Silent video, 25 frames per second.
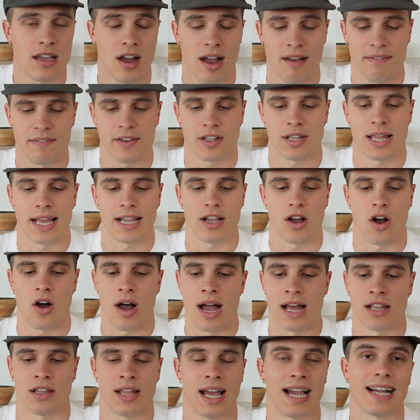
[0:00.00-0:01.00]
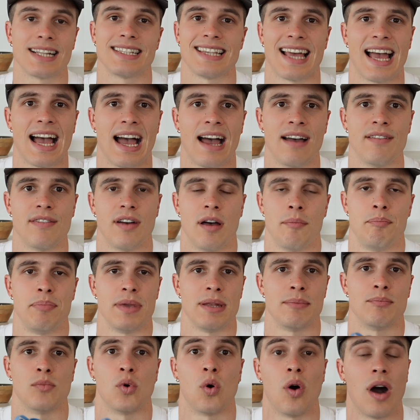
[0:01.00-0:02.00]
I feel like I like to have a
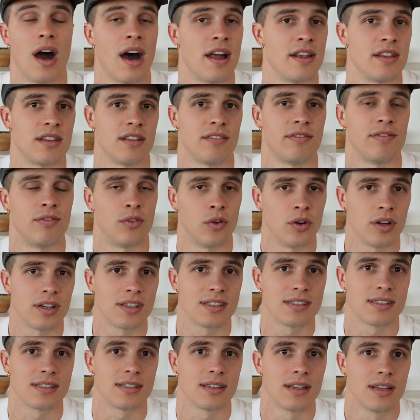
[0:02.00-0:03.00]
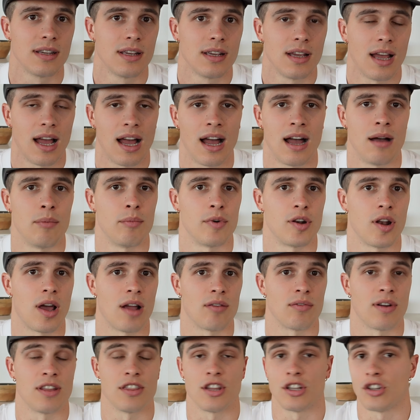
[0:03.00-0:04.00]
bit more underfoot when
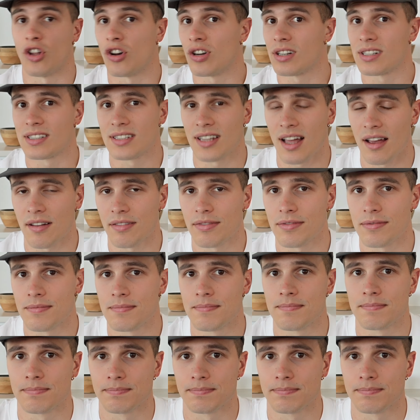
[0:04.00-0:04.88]
I run the longer stuff.